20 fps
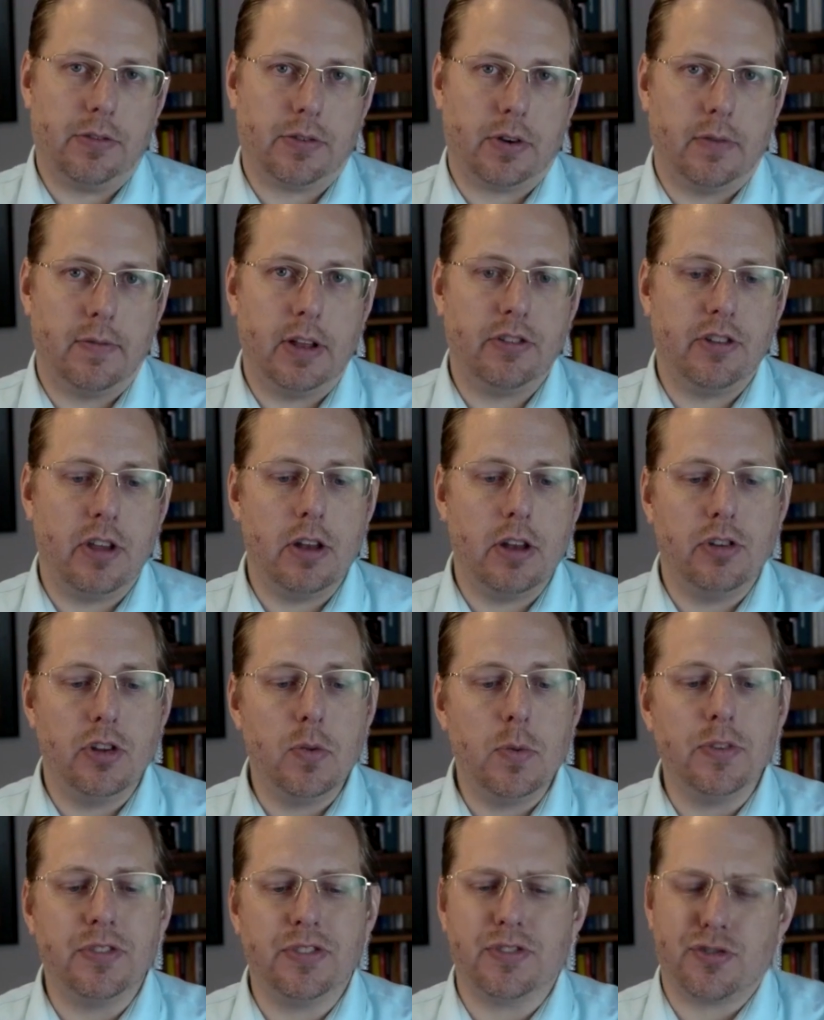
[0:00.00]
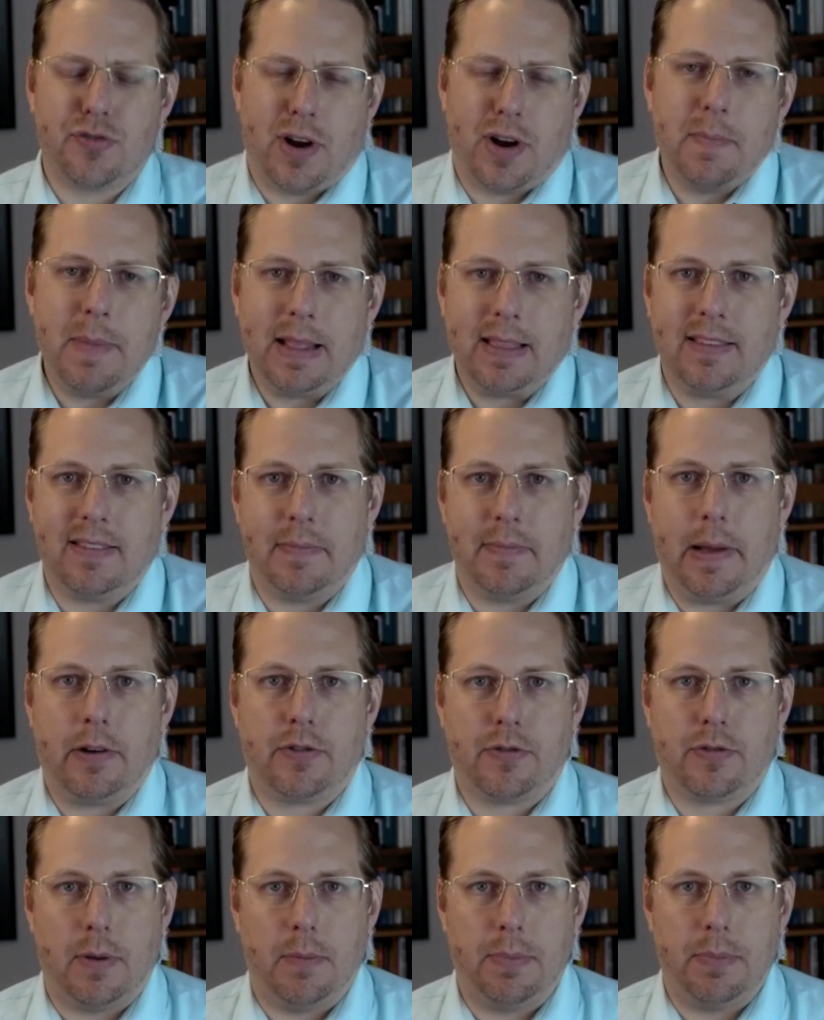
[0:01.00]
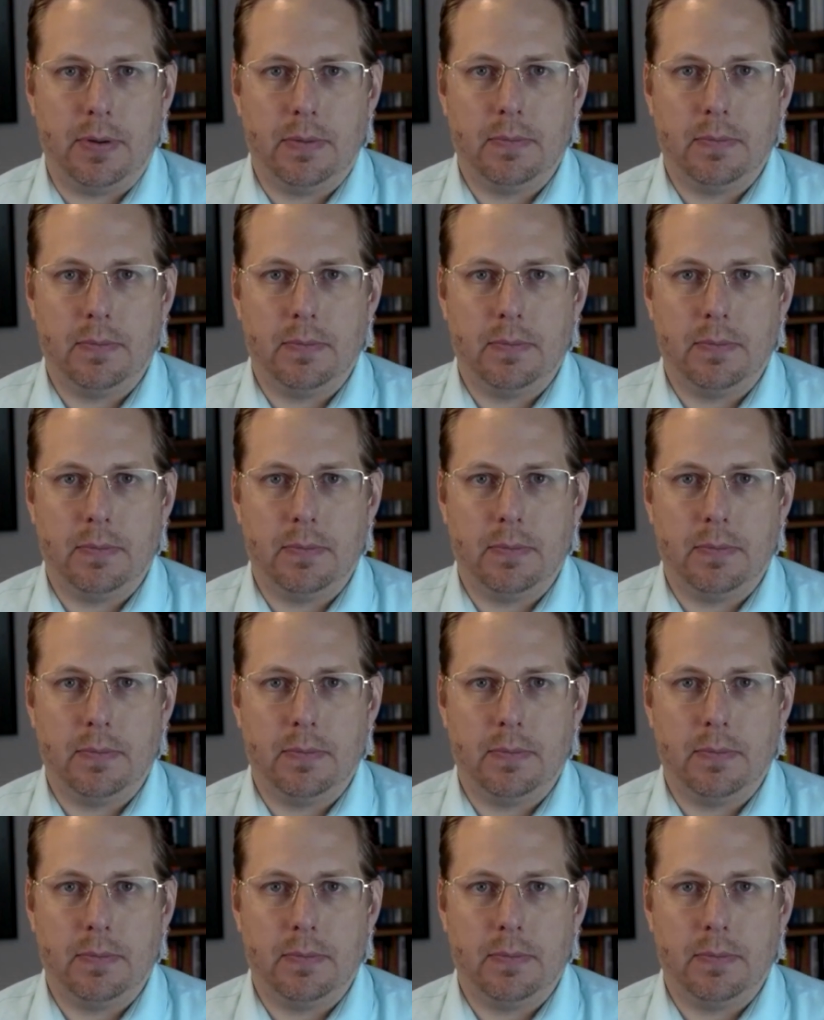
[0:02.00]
Cernovich. And two is they're trying to make this about Trump.